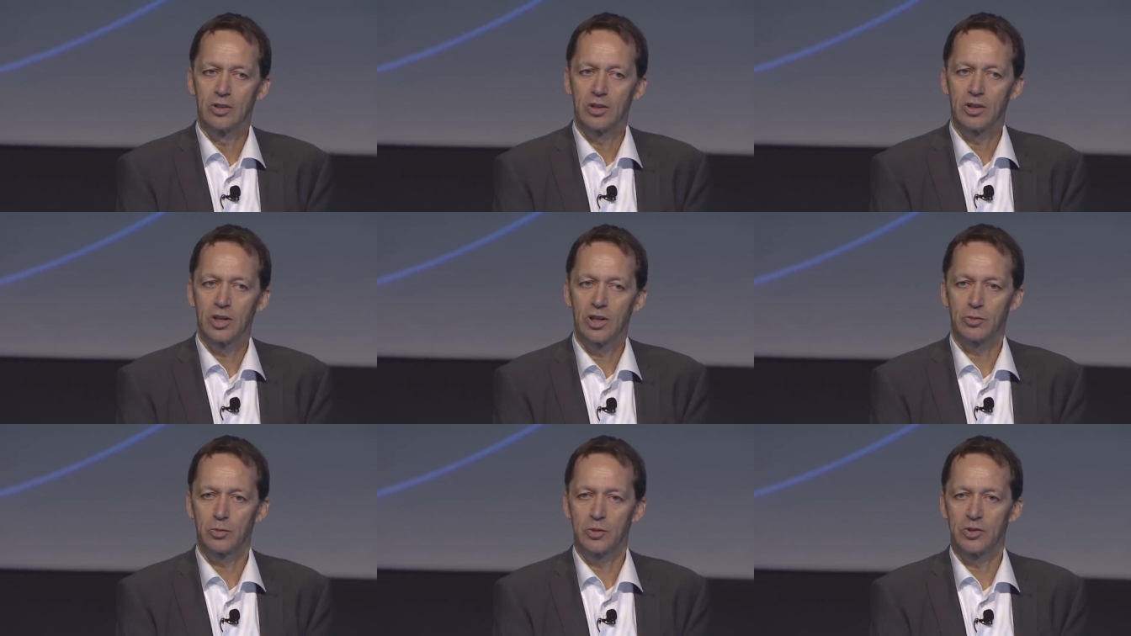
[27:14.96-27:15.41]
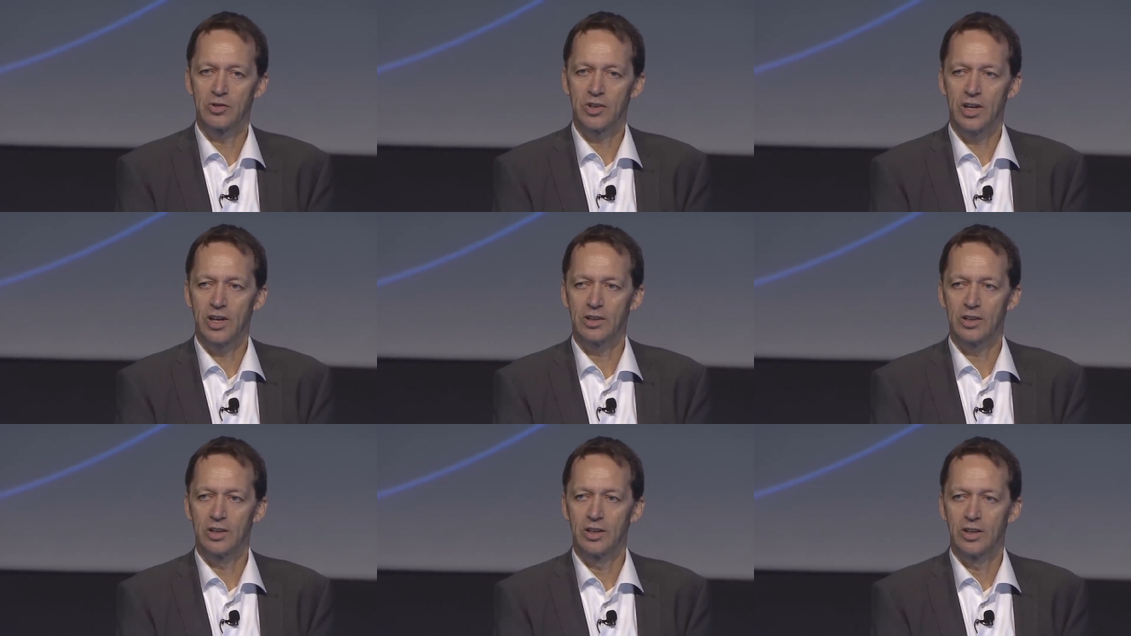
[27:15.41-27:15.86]
as we
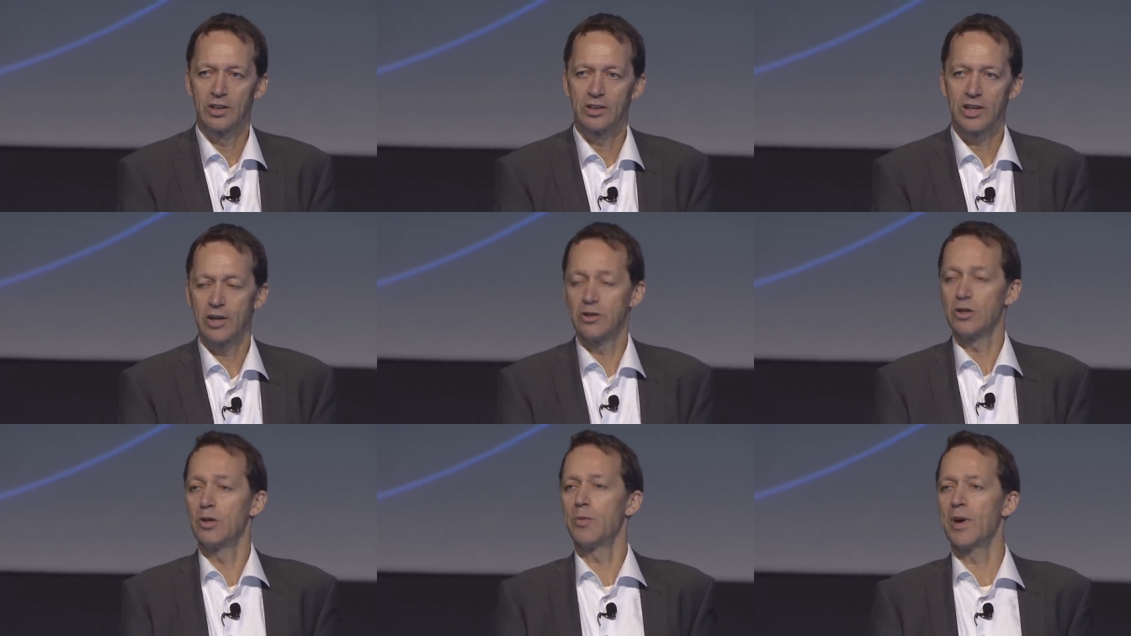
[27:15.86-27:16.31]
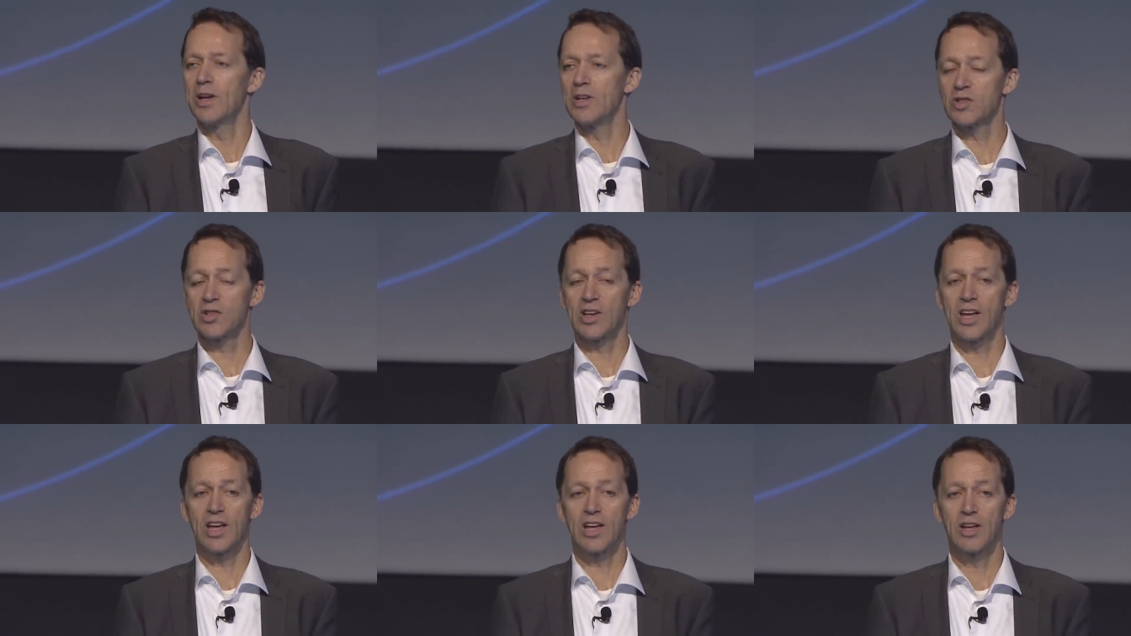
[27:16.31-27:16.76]
said. Now, you may
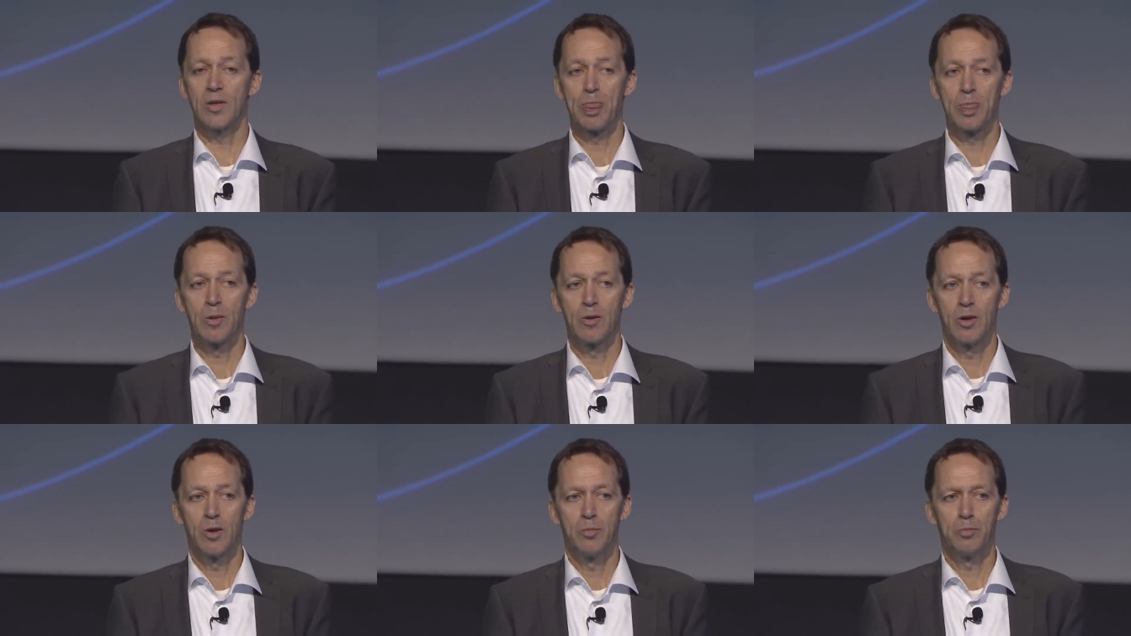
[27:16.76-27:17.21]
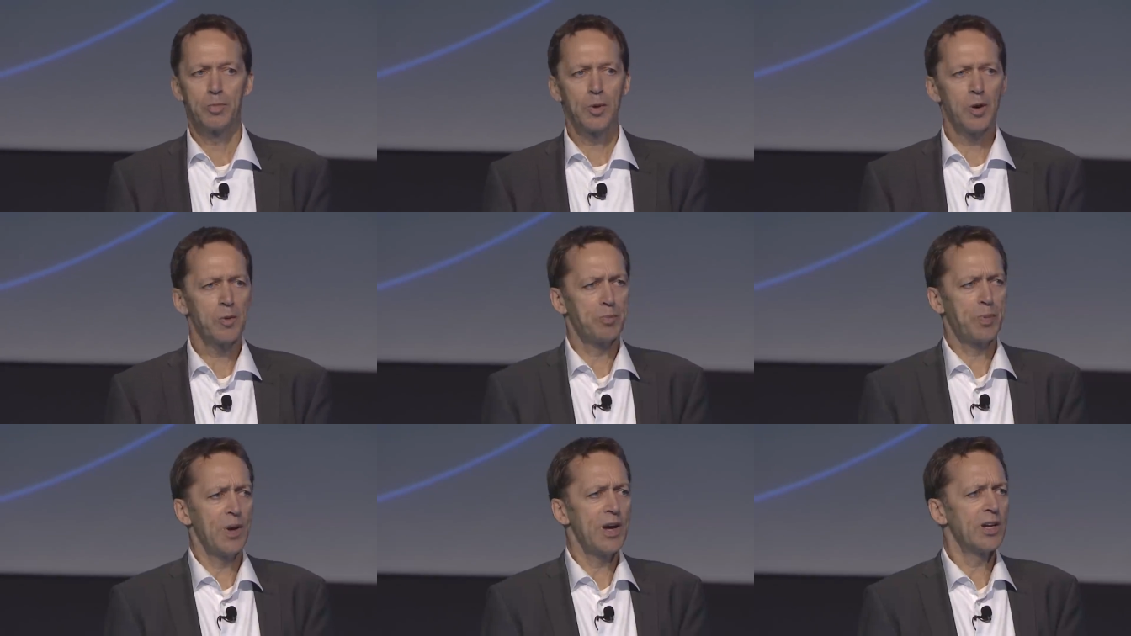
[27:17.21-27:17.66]
say,
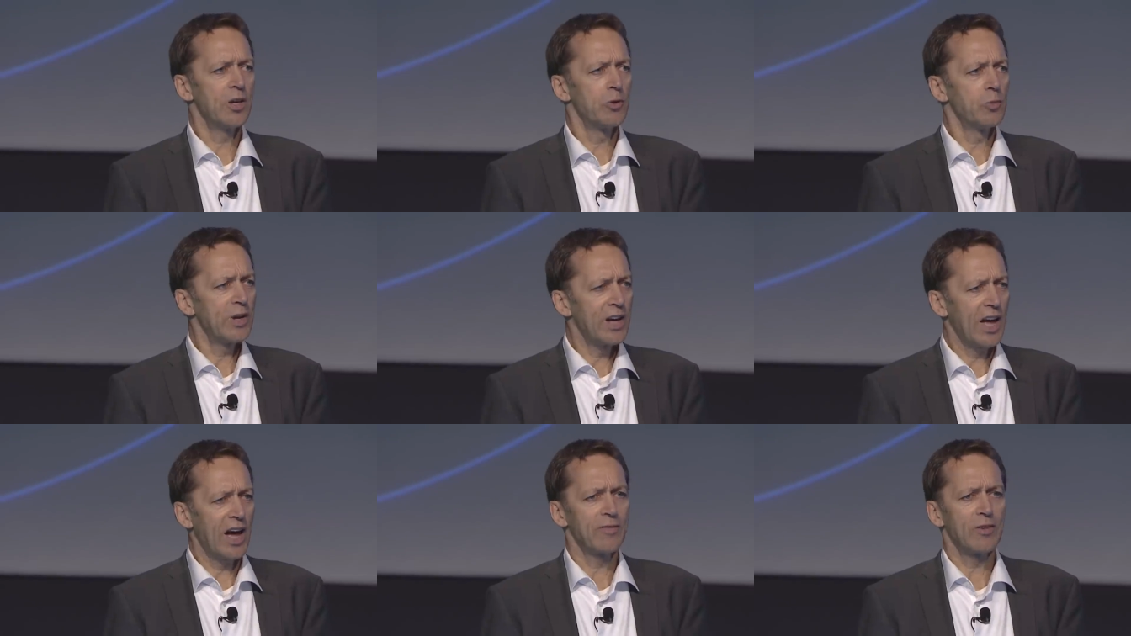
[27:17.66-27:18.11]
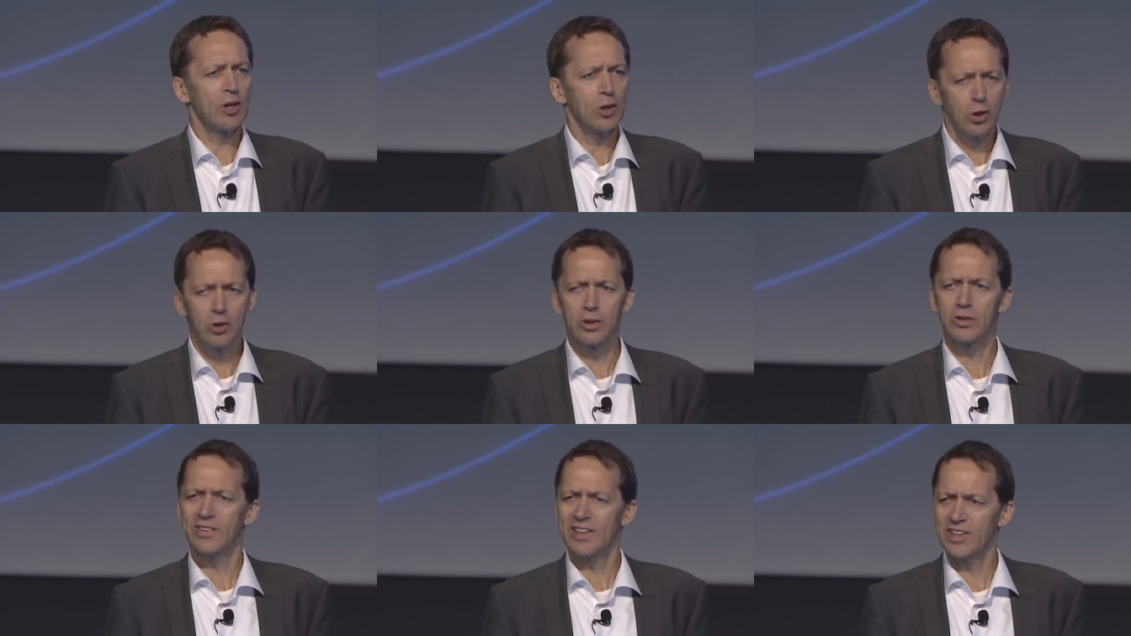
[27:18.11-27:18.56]
but Peter, we have a
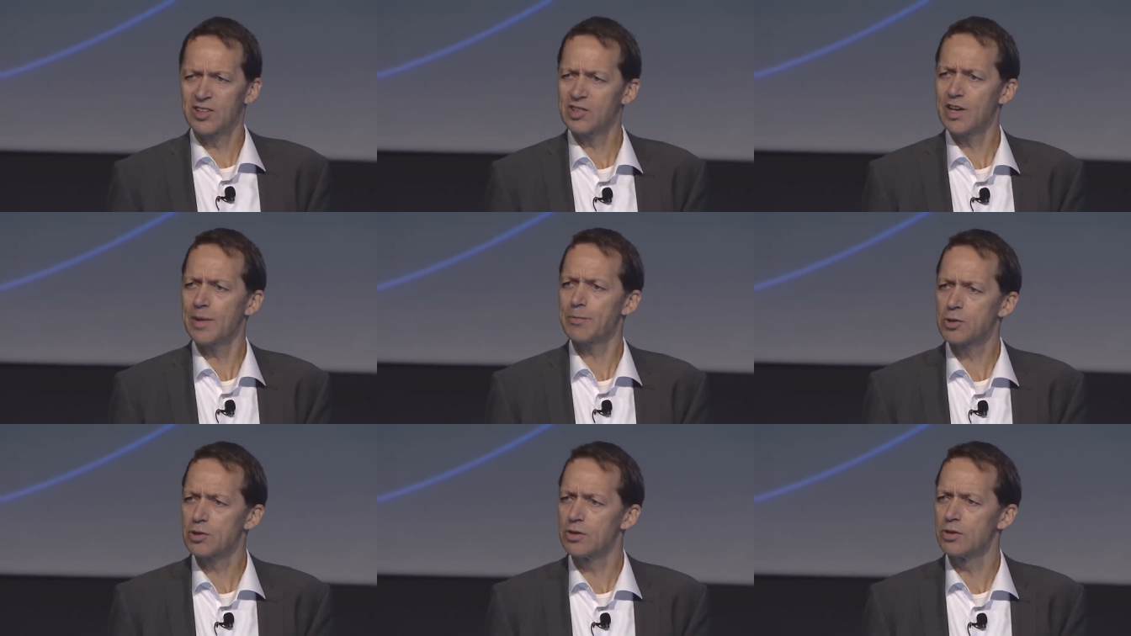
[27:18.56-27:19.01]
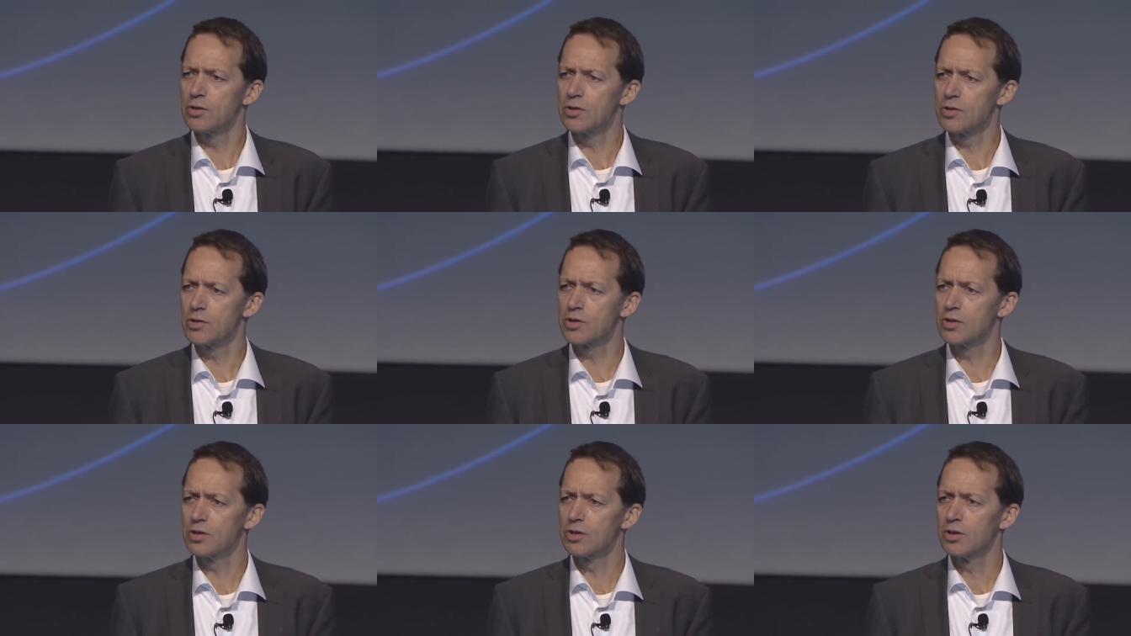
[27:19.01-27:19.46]
lot of
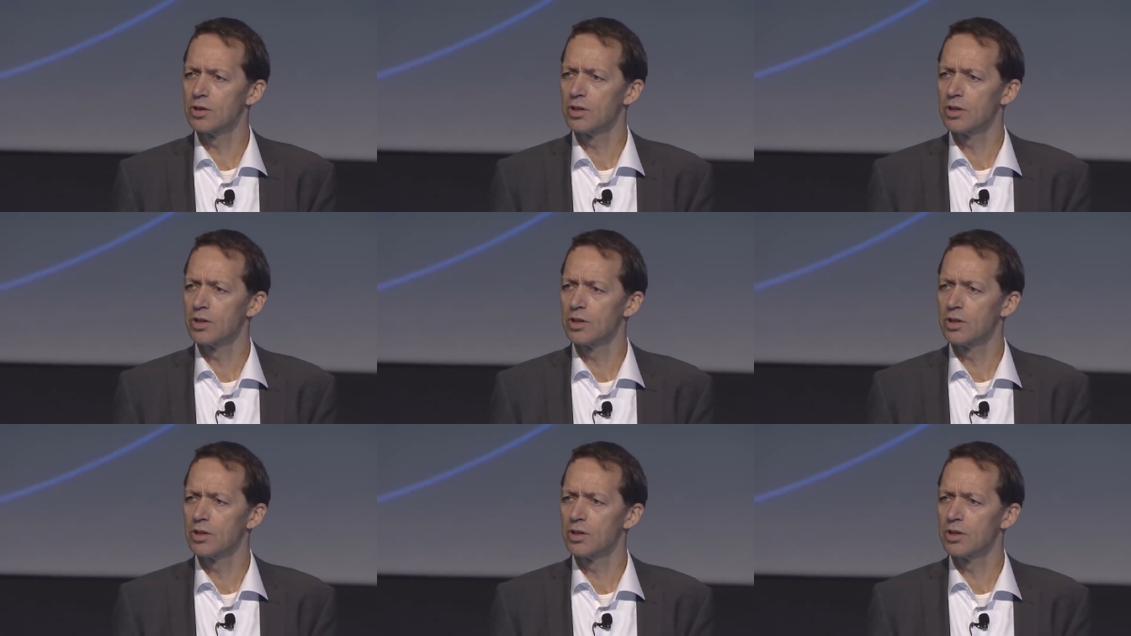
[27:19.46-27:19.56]
exceptions.